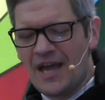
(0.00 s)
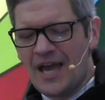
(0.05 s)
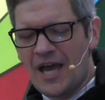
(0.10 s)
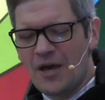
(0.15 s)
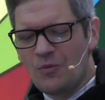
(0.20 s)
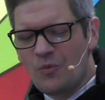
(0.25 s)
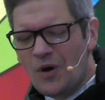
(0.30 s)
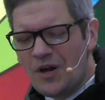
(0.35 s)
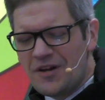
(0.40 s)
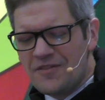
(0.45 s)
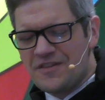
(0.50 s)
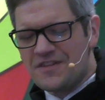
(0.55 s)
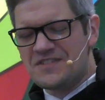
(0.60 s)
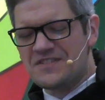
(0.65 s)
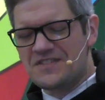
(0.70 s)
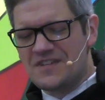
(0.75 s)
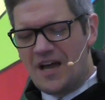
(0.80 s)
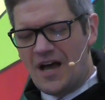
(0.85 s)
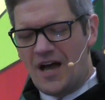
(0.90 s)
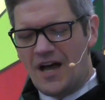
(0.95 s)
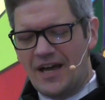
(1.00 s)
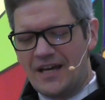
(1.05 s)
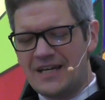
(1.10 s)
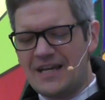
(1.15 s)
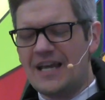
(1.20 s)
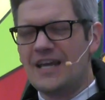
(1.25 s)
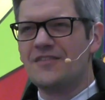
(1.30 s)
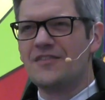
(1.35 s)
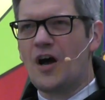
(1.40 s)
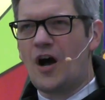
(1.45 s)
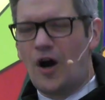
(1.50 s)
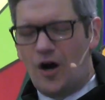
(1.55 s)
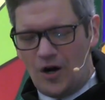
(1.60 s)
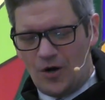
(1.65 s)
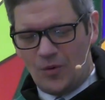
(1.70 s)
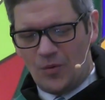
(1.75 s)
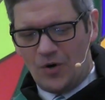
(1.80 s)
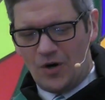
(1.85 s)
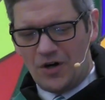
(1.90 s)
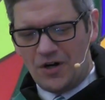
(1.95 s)
And what of the son in the
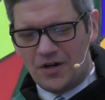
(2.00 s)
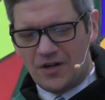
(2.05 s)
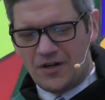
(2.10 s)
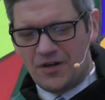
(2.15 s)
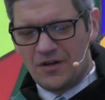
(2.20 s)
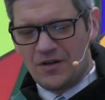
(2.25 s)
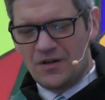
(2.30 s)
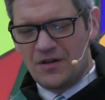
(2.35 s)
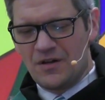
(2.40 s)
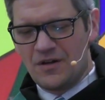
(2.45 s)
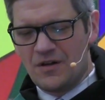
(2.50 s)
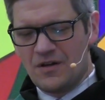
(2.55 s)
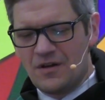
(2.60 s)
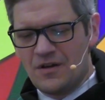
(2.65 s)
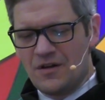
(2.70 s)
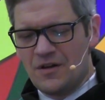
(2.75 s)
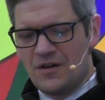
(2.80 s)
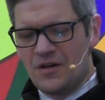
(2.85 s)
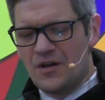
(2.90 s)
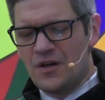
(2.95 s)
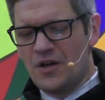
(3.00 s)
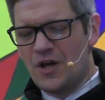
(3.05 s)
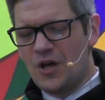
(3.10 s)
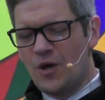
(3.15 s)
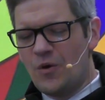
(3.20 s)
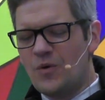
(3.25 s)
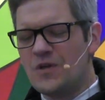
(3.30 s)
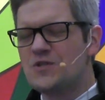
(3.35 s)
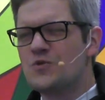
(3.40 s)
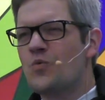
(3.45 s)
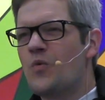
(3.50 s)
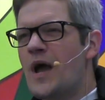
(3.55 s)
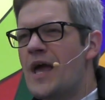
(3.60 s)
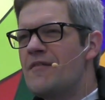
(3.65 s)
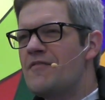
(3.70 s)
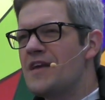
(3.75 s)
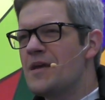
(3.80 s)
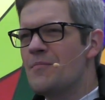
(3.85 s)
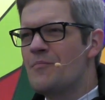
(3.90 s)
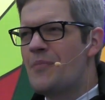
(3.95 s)
artwork who is
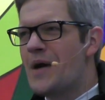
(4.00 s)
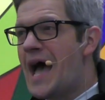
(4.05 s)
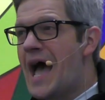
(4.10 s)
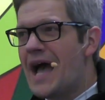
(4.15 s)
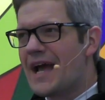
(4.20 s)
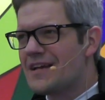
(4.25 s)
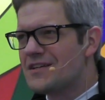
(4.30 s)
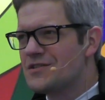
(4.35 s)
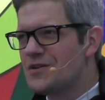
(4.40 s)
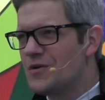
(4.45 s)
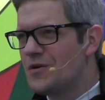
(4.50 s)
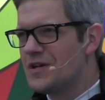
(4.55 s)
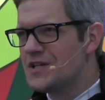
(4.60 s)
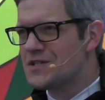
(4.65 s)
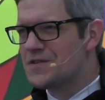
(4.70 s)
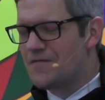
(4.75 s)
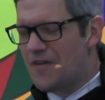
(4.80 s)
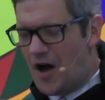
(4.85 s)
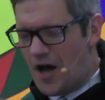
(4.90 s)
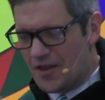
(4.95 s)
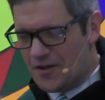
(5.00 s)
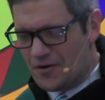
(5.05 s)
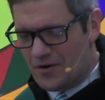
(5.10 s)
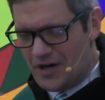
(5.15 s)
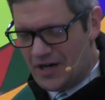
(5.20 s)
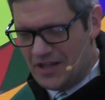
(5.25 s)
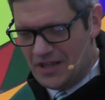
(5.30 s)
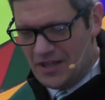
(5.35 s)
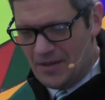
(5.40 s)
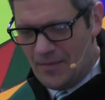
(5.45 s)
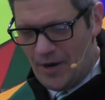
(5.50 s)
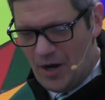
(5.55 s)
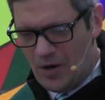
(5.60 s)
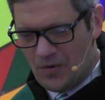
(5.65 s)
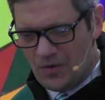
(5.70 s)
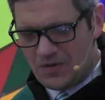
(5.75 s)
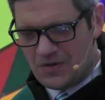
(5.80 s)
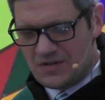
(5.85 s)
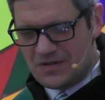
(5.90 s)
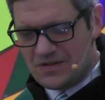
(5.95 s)
waving back to his father in the
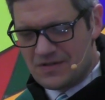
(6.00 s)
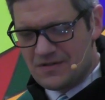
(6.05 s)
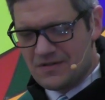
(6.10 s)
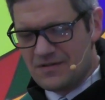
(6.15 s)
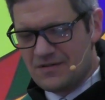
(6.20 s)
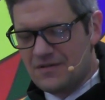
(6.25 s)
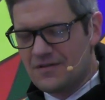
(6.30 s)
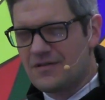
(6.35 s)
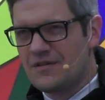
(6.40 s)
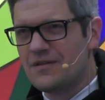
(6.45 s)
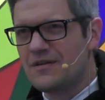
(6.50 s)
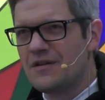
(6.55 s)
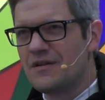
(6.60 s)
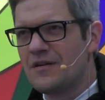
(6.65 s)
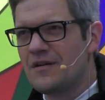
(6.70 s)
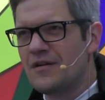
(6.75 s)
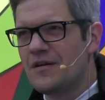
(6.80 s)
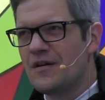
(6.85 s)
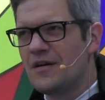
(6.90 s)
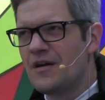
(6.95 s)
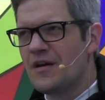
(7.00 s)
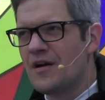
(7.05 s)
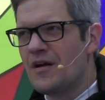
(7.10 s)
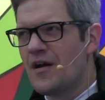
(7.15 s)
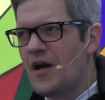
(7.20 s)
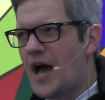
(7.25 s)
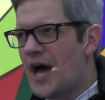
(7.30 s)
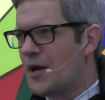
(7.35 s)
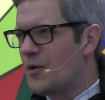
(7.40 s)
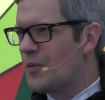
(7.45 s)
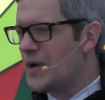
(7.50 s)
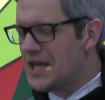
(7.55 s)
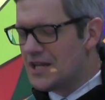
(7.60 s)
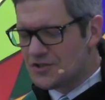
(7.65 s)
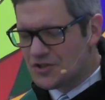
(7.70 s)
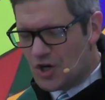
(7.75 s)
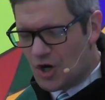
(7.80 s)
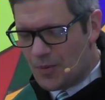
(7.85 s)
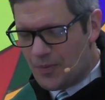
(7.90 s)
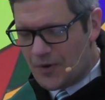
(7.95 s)
boat? How do we
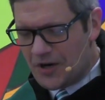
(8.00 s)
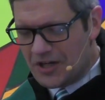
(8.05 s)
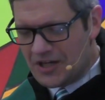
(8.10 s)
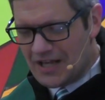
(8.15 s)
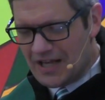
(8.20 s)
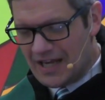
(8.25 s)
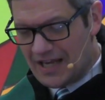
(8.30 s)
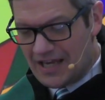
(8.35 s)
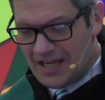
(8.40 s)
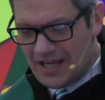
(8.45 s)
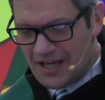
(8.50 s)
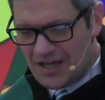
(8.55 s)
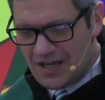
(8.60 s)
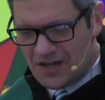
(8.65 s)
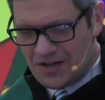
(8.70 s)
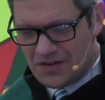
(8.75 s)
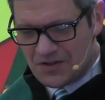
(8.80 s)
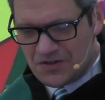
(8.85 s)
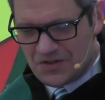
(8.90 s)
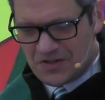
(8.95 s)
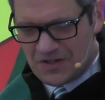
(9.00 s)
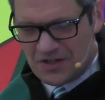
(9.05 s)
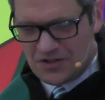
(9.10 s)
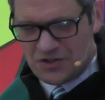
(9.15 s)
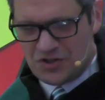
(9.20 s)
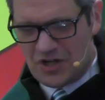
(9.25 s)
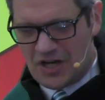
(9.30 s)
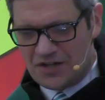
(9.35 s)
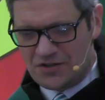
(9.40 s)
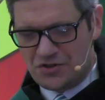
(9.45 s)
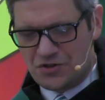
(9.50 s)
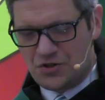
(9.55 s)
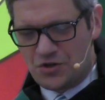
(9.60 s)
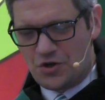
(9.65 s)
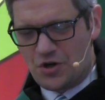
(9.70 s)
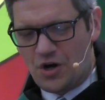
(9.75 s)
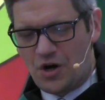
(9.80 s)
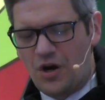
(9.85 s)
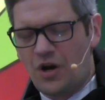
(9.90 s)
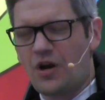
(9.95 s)
interpret his
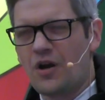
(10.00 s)
gesture?